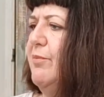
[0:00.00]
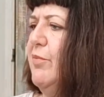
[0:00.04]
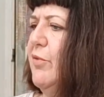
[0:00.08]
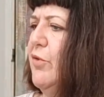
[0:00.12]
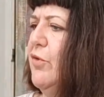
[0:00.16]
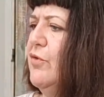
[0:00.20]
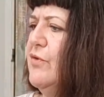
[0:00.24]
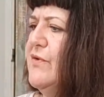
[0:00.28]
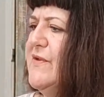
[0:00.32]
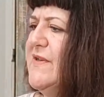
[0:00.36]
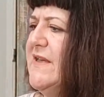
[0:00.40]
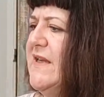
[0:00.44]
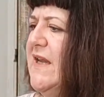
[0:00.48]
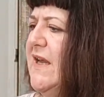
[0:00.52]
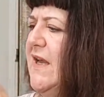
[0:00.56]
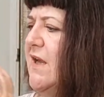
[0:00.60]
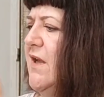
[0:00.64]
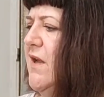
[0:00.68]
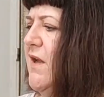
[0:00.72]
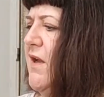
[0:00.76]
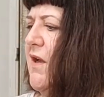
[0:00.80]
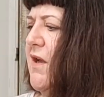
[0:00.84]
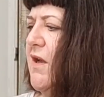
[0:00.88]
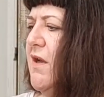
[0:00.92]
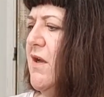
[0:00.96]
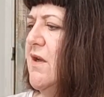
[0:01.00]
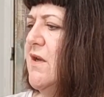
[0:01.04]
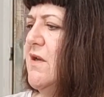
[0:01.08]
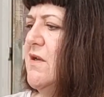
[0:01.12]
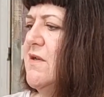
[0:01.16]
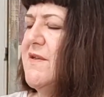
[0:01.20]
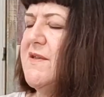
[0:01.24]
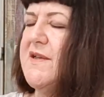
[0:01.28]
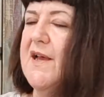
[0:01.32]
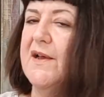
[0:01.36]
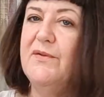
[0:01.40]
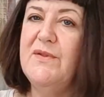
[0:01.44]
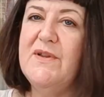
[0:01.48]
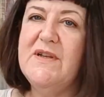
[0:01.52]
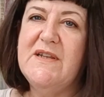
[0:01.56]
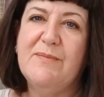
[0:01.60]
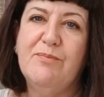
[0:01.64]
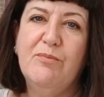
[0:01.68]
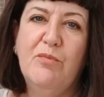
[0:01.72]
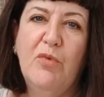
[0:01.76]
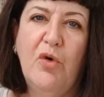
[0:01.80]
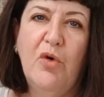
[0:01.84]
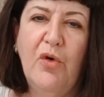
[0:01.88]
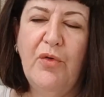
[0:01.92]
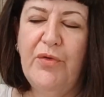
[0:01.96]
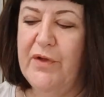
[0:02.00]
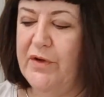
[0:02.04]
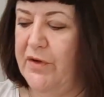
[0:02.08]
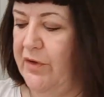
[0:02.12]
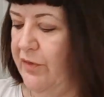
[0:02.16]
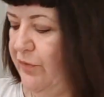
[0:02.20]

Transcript: balls in it. So there's more